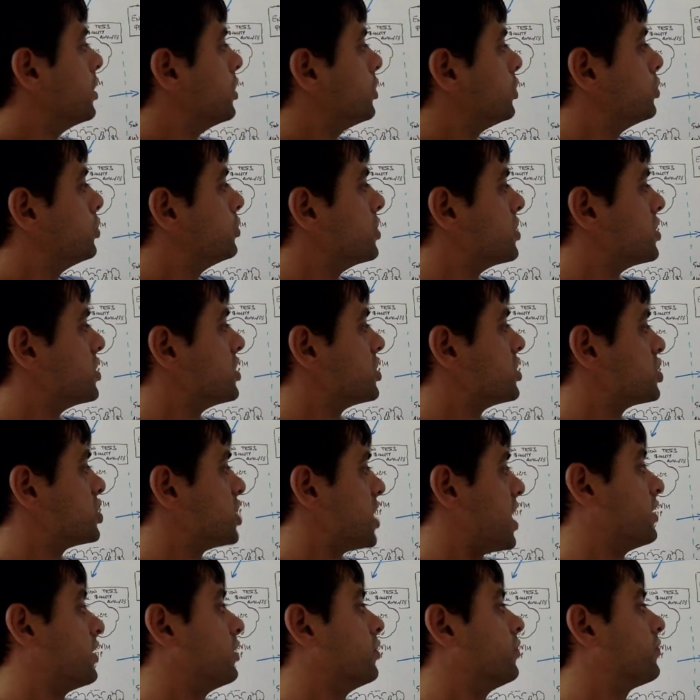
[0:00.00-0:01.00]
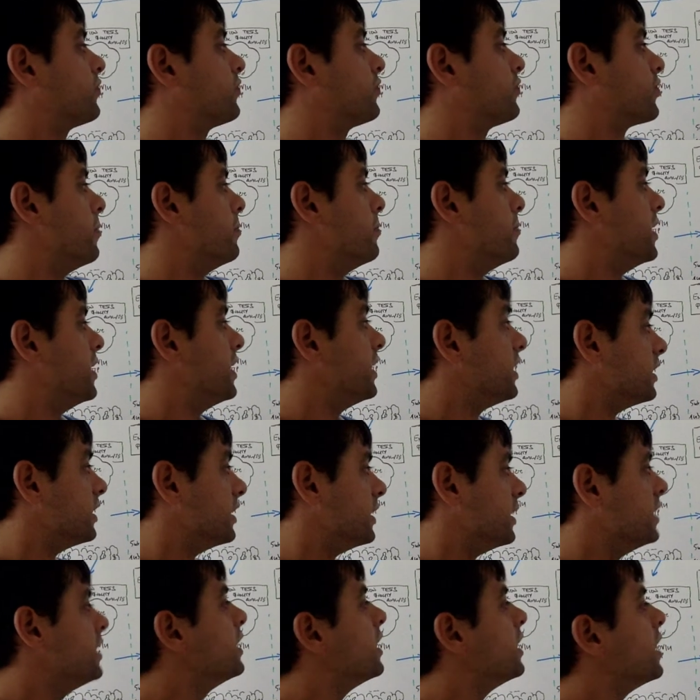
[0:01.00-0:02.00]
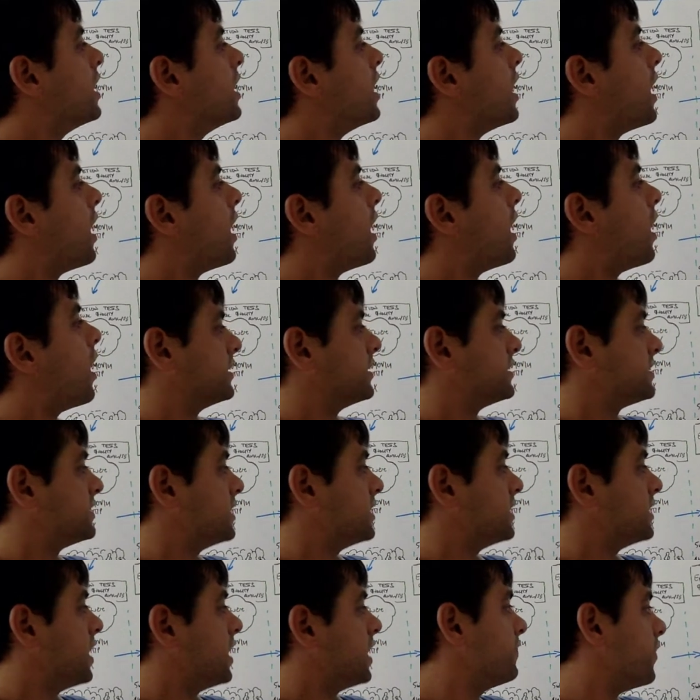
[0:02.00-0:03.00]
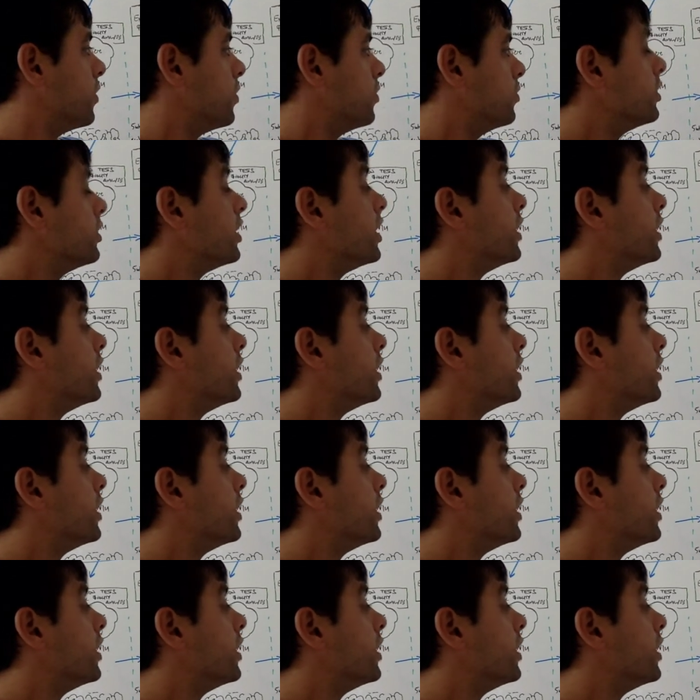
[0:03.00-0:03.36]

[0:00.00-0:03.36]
to the channel from Italy on a cell phone,